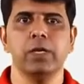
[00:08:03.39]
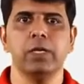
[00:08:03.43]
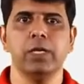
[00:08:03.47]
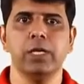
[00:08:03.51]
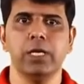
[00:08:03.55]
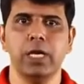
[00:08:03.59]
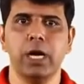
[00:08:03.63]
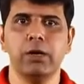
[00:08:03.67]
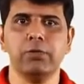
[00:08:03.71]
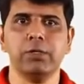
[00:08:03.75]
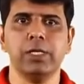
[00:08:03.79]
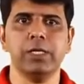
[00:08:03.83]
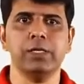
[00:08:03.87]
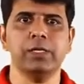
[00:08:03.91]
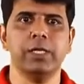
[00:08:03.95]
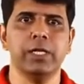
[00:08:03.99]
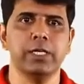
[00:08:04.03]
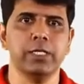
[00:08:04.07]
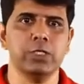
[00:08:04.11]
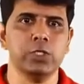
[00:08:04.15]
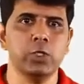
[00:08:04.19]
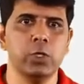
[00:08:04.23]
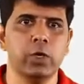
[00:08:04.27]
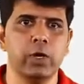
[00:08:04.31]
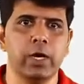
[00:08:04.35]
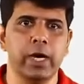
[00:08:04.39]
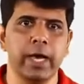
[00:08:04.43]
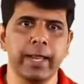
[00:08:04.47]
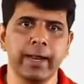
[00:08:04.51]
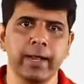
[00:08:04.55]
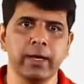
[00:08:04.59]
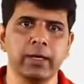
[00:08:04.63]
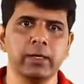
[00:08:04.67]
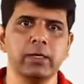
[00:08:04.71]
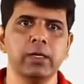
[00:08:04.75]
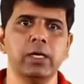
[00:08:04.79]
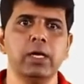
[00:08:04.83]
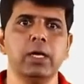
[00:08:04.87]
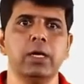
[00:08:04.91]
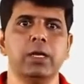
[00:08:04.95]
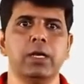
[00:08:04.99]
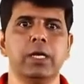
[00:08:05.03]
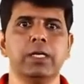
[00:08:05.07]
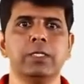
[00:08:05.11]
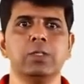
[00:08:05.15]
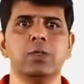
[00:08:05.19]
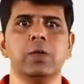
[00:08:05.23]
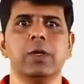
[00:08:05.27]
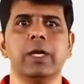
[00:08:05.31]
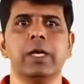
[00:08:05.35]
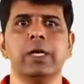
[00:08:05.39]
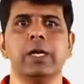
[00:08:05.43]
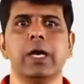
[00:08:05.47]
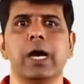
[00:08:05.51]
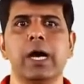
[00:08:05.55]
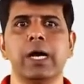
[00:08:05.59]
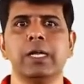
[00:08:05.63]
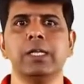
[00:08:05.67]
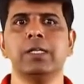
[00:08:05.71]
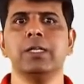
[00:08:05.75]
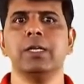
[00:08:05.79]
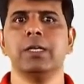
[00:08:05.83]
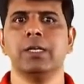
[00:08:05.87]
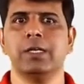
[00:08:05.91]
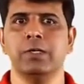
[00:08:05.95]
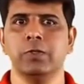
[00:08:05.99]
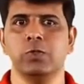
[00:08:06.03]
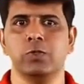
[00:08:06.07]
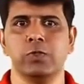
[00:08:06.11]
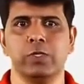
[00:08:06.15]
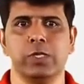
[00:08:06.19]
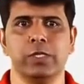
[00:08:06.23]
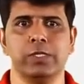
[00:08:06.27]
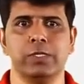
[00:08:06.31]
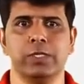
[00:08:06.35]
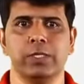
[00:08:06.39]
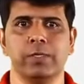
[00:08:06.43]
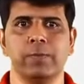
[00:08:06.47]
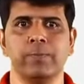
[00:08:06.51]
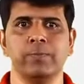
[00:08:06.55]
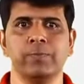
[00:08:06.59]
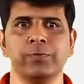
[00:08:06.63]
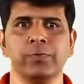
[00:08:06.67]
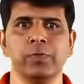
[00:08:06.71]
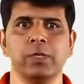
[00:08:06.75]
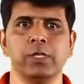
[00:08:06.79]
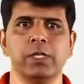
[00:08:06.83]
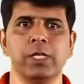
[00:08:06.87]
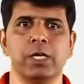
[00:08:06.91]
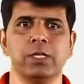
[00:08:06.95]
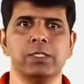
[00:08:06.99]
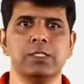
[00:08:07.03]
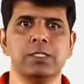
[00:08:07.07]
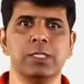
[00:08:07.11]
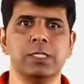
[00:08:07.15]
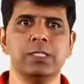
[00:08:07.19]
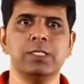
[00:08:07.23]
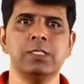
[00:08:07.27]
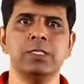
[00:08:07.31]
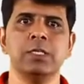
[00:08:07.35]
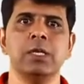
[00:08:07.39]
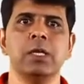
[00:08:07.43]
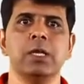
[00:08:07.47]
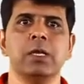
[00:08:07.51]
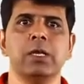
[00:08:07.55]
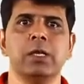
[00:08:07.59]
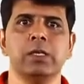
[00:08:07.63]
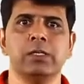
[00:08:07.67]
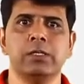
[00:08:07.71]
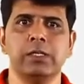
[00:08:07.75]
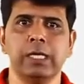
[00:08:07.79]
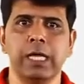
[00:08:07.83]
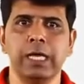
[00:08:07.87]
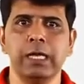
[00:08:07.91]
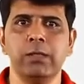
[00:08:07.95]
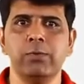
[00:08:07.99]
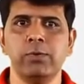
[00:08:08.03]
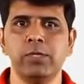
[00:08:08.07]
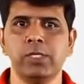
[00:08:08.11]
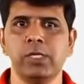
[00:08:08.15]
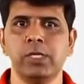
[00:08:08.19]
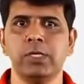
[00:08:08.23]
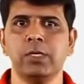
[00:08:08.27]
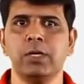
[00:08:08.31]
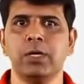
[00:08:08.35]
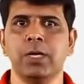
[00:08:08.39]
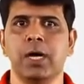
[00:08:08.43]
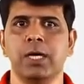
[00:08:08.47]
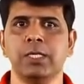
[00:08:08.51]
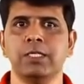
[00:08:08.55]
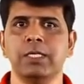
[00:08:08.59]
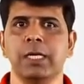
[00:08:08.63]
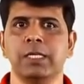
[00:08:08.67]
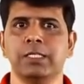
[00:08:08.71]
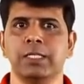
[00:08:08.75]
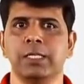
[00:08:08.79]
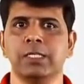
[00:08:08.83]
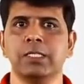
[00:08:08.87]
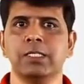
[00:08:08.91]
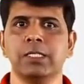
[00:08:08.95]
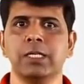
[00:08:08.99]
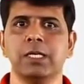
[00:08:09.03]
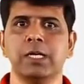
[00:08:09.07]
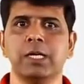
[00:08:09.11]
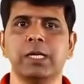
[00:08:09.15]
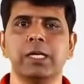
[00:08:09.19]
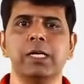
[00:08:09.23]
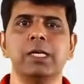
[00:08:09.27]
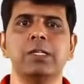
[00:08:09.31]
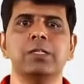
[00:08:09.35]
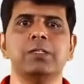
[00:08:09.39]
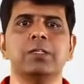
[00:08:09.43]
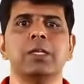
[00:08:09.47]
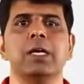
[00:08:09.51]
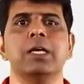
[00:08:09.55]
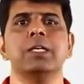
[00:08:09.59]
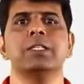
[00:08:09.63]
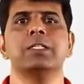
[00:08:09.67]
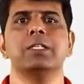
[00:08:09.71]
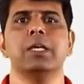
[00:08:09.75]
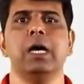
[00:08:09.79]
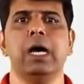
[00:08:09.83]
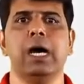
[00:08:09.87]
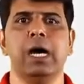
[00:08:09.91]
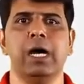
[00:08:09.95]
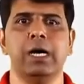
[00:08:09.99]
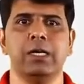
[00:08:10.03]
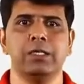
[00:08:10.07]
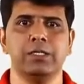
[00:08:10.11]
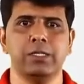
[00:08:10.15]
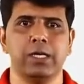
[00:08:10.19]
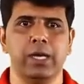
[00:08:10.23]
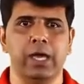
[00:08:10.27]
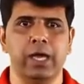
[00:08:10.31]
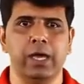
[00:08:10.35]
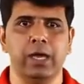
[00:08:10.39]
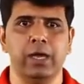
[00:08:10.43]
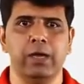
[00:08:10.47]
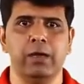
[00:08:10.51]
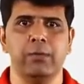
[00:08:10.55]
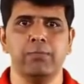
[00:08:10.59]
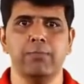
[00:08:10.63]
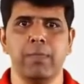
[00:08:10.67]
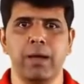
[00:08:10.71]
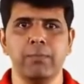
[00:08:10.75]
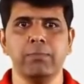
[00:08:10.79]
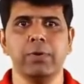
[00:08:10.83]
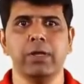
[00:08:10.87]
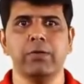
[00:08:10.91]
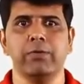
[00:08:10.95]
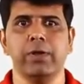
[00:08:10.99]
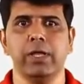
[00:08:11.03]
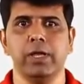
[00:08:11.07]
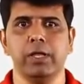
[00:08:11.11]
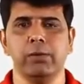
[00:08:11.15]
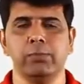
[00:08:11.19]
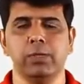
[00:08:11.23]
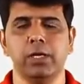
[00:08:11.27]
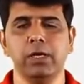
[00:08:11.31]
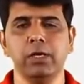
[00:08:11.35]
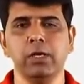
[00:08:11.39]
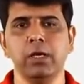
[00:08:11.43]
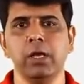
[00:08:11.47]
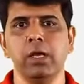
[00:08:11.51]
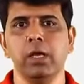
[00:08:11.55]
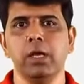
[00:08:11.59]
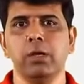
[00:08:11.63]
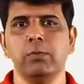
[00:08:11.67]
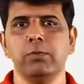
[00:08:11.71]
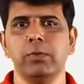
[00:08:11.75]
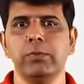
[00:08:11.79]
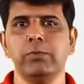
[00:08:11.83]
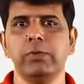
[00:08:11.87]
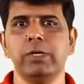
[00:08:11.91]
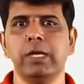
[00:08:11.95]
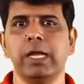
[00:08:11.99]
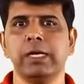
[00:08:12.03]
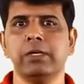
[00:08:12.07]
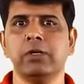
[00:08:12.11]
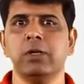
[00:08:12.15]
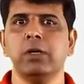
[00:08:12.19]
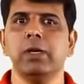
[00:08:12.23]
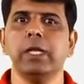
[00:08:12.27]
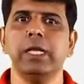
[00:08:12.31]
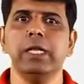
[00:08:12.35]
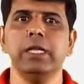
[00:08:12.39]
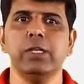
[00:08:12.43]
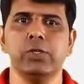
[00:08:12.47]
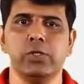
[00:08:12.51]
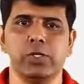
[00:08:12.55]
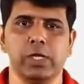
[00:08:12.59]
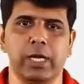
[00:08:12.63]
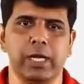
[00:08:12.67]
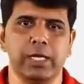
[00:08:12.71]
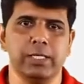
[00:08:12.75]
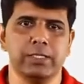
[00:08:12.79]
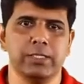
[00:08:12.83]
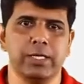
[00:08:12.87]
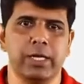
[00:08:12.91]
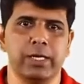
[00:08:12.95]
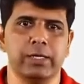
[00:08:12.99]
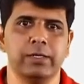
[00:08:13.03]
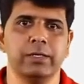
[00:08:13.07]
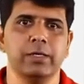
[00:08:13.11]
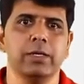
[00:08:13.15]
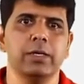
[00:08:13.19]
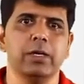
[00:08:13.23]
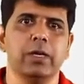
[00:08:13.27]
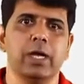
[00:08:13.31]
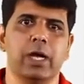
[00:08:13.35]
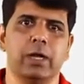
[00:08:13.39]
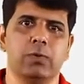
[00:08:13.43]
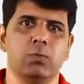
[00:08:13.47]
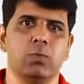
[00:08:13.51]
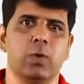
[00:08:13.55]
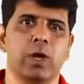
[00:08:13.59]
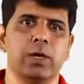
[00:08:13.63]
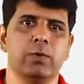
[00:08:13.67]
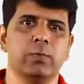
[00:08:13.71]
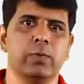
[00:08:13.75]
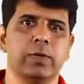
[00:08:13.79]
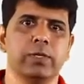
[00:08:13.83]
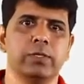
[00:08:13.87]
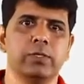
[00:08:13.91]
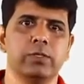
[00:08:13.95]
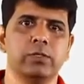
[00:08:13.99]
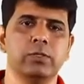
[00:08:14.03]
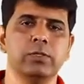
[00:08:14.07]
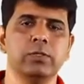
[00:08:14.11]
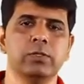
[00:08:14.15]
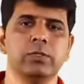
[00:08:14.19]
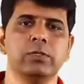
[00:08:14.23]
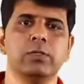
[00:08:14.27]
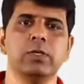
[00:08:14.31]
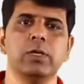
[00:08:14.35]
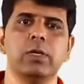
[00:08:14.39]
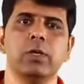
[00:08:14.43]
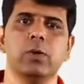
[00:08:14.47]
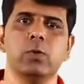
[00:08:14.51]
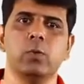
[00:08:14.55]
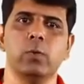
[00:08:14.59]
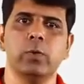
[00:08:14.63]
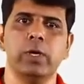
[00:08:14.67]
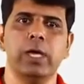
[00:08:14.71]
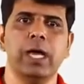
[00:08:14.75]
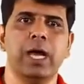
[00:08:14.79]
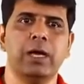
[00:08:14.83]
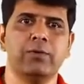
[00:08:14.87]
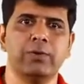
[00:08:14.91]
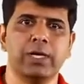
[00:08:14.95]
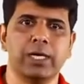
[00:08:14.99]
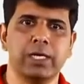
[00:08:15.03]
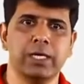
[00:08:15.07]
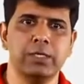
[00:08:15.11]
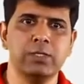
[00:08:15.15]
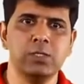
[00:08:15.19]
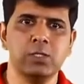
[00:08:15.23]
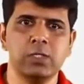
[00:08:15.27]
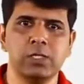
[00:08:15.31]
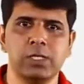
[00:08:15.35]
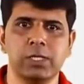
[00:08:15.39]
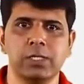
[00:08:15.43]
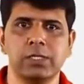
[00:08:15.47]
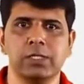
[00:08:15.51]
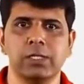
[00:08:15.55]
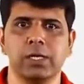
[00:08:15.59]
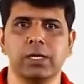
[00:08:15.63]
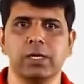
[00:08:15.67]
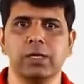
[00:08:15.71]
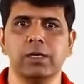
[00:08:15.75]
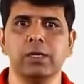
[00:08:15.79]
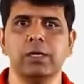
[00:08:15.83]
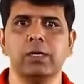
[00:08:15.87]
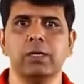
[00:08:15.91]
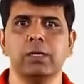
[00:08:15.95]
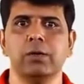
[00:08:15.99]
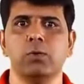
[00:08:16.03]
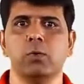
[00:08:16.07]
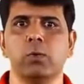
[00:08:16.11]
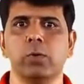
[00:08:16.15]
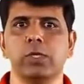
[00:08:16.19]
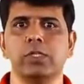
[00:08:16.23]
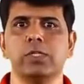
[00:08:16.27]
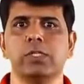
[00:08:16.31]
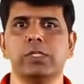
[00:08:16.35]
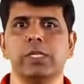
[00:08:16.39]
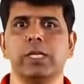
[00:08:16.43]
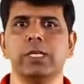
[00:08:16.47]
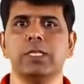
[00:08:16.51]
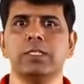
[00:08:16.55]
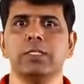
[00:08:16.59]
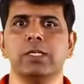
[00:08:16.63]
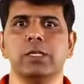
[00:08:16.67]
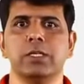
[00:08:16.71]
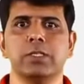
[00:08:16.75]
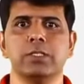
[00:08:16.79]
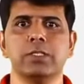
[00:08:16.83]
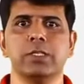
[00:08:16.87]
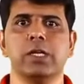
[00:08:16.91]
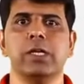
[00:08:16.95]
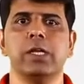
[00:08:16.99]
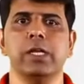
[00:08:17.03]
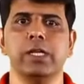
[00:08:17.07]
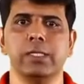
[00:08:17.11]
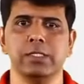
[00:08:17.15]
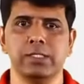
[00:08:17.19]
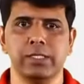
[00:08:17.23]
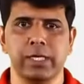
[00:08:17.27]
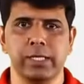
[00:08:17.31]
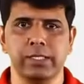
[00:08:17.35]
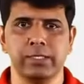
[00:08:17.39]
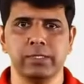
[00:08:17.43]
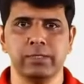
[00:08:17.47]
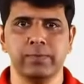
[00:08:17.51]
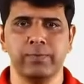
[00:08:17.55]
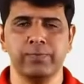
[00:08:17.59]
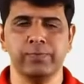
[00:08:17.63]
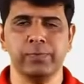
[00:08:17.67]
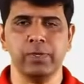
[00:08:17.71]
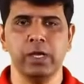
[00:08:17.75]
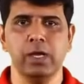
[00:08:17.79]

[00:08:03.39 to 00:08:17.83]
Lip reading: Now that there is no error, let's look at another constructor. Now since television class has a screen size as a member variable, we would like to initialize that. And what we have to do? We have a constructor which takes screen size.